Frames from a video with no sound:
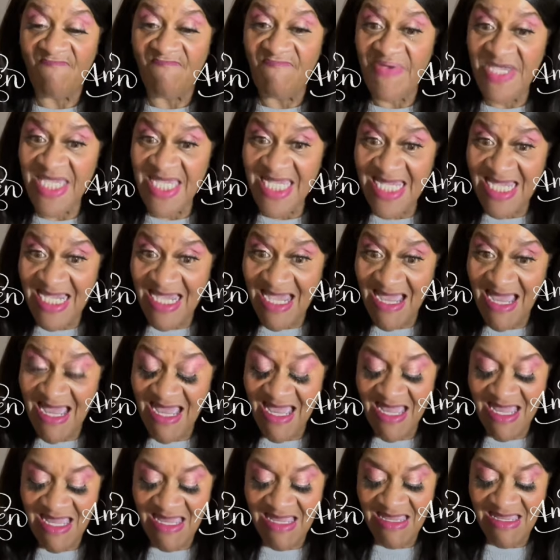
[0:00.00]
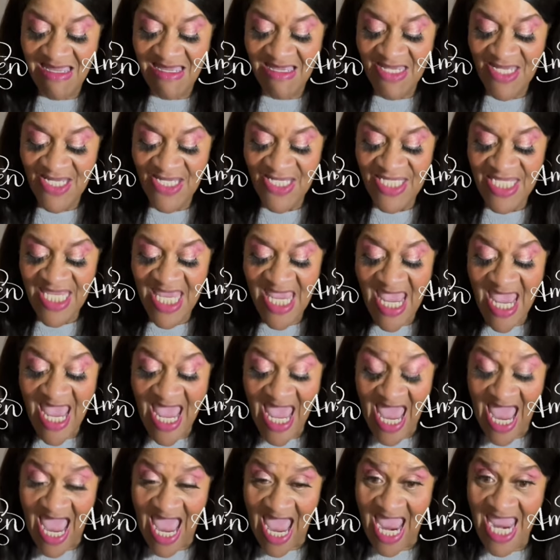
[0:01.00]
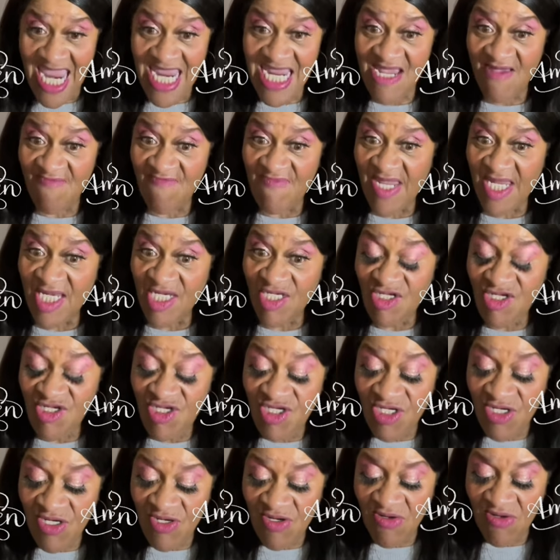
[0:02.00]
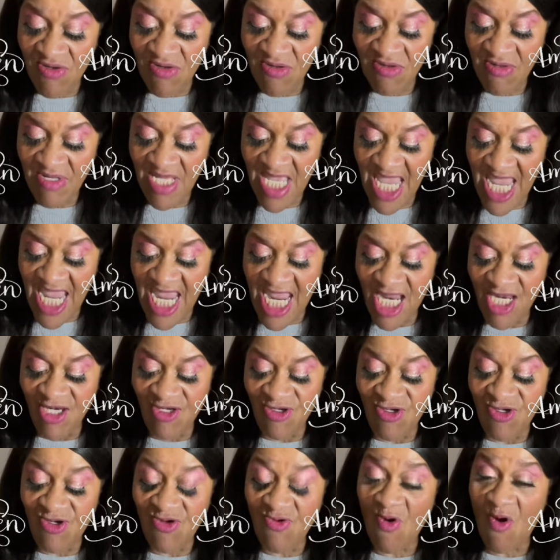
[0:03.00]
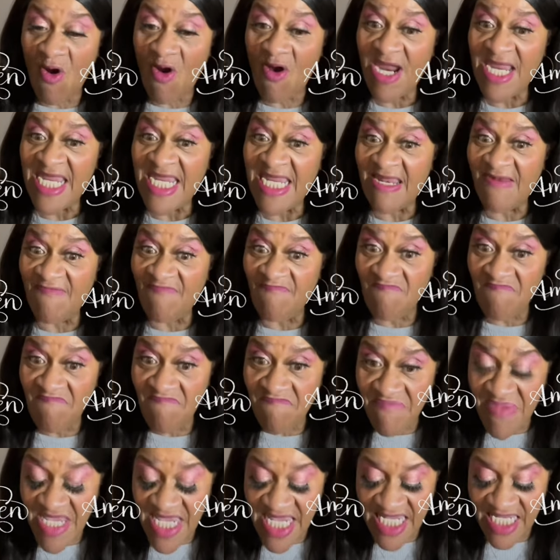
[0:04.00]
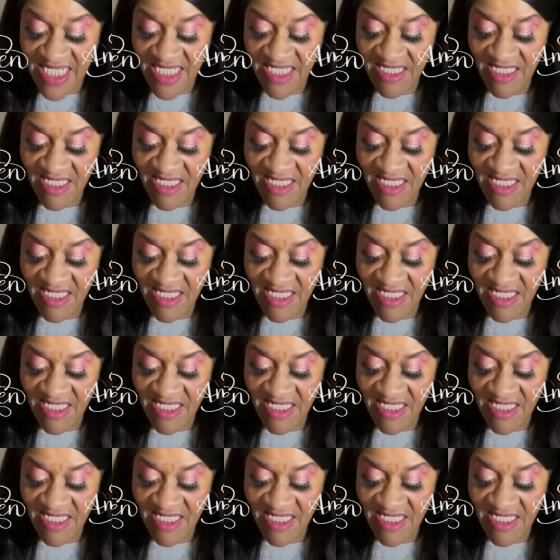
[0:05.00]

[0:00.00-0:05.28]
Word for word: because I am in you and you are in me.